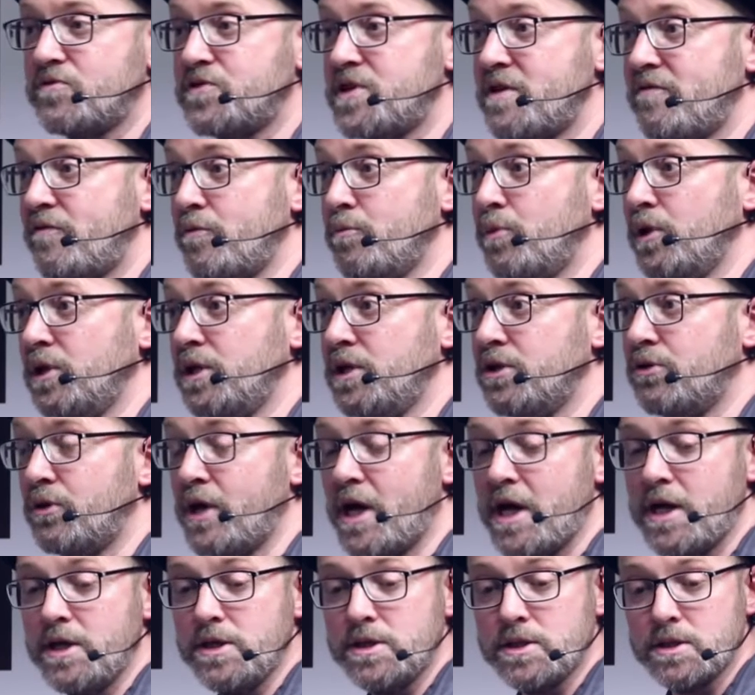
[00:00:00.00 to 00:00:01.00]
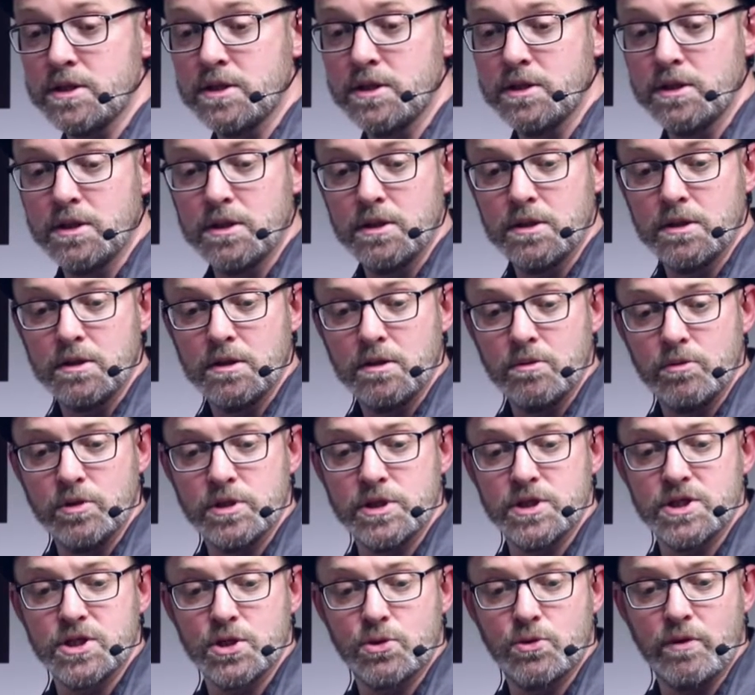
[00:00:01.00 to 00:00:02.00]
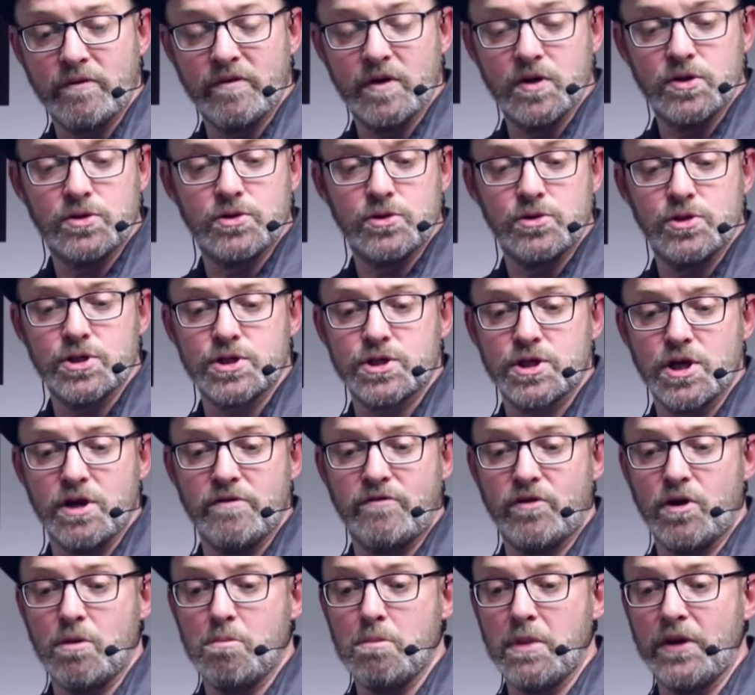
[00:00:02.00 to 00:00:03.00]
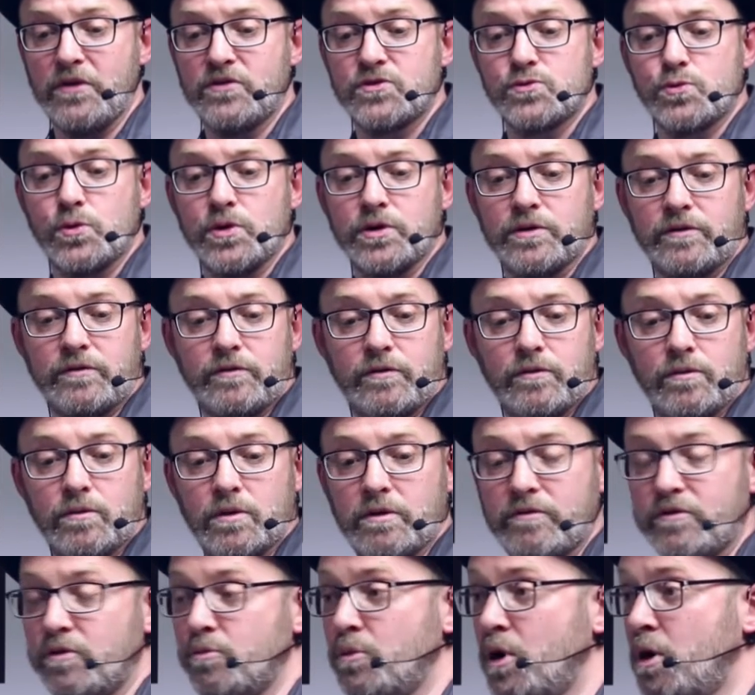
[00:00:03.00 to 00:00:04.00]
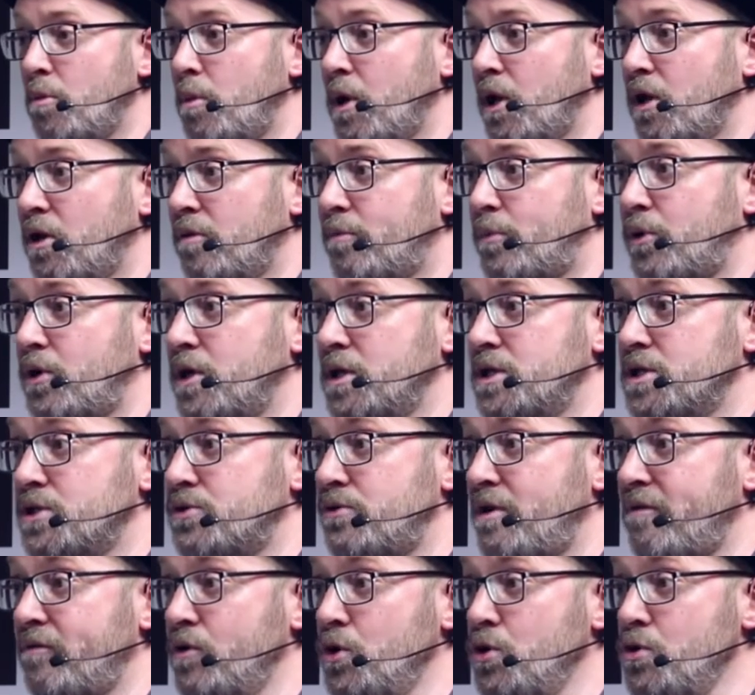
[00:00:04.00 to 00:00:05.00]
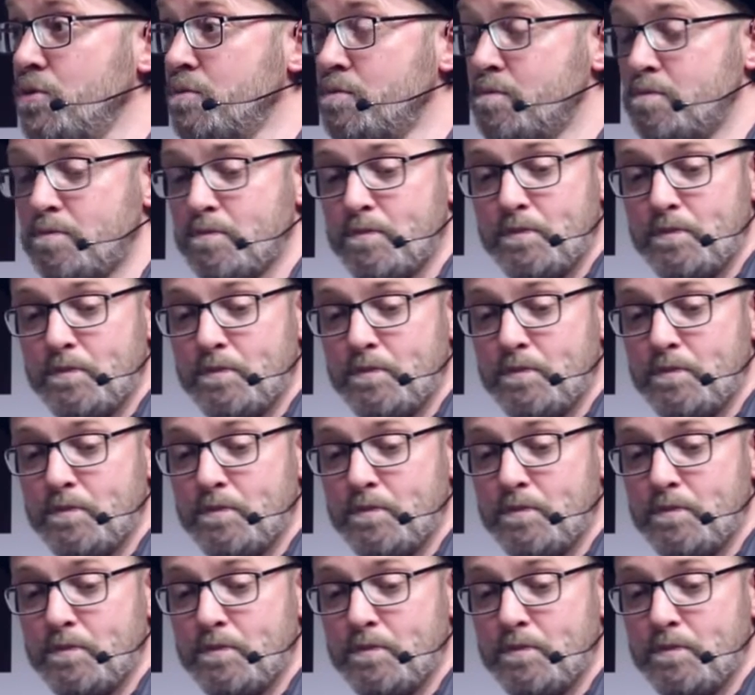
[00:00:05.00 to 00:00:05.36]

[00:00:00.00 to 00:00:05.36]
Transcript: of 7 billion rand, which is equivalent to just over a month's worth of the mobile operator's revenue.